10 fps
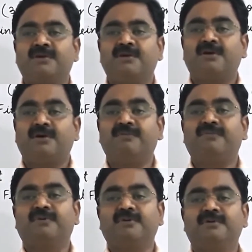of
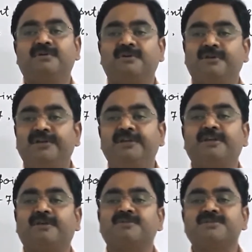a linear
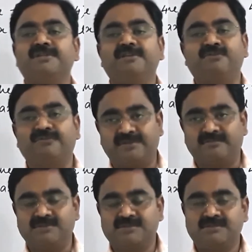equation into
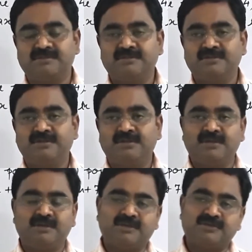variables.
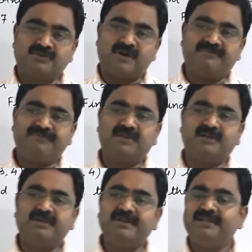So after
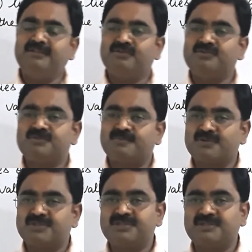learning those
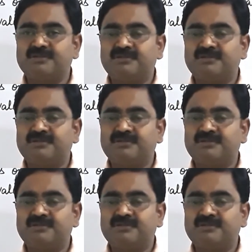procedure,